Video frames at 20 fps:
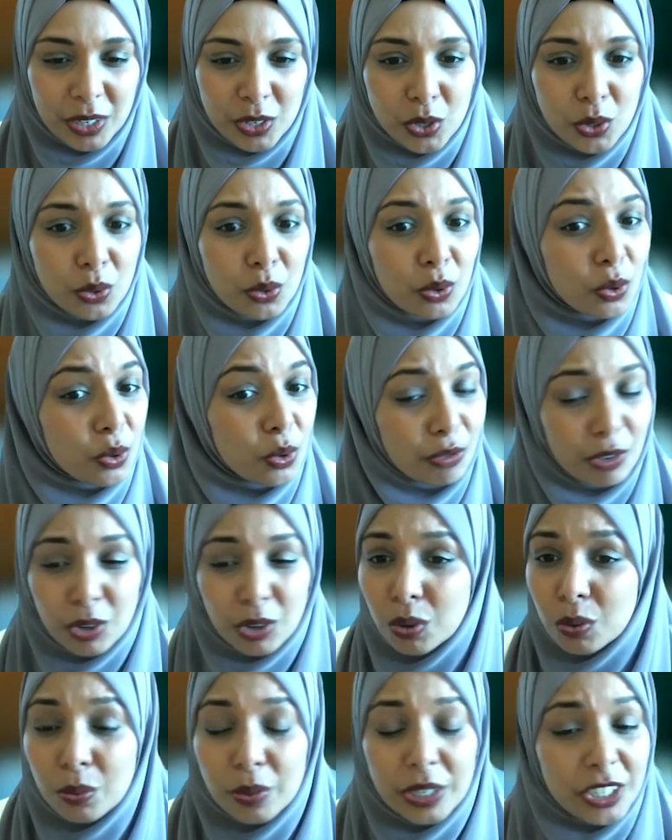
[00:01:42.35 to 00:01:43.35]
So
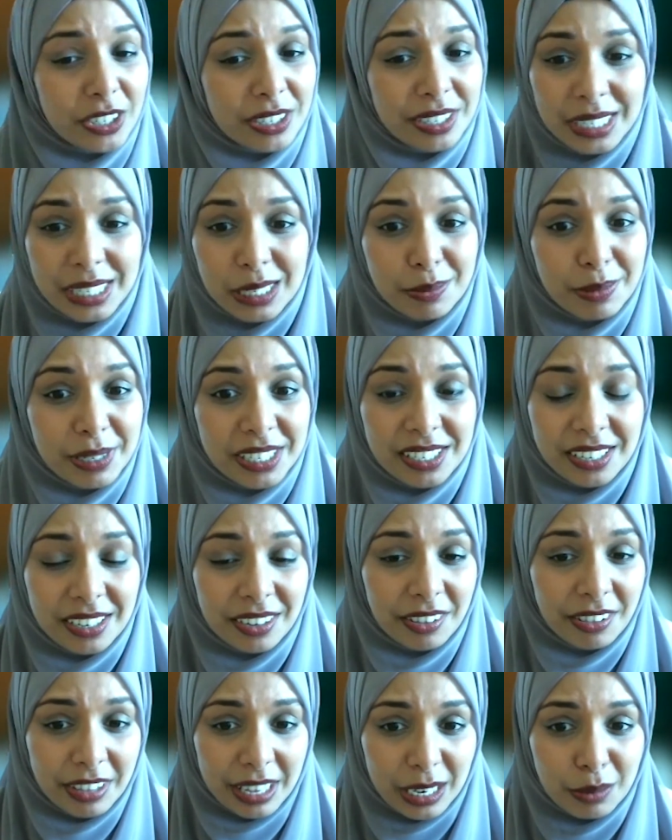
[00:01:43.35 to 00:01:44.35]
overall, we just need to be
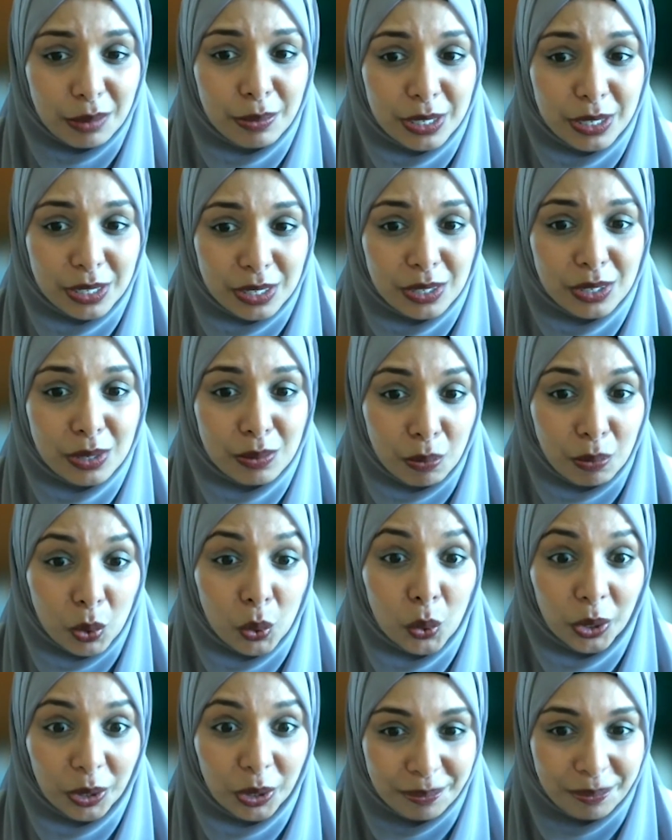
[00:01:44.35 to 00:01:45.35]
seeing therapists
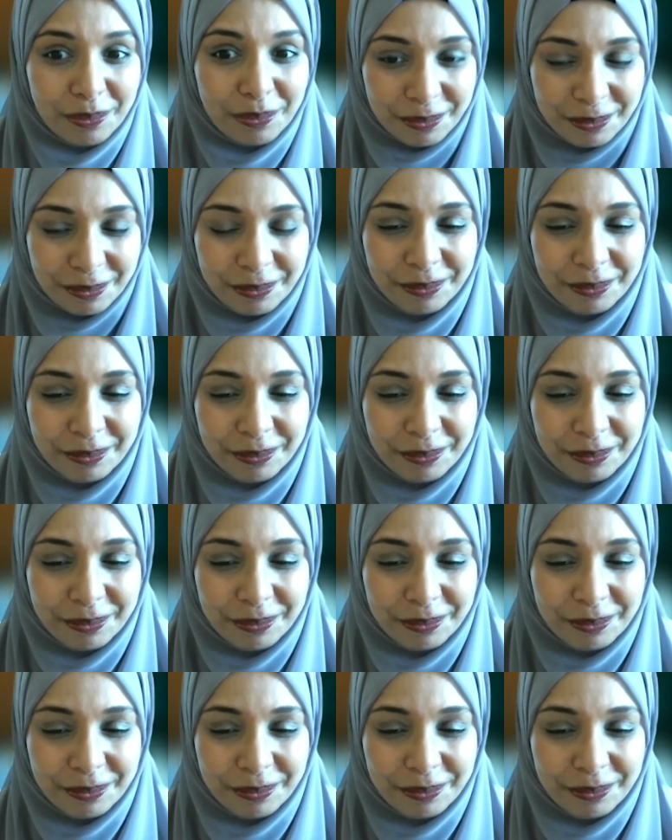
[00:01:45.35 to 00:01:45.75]
more.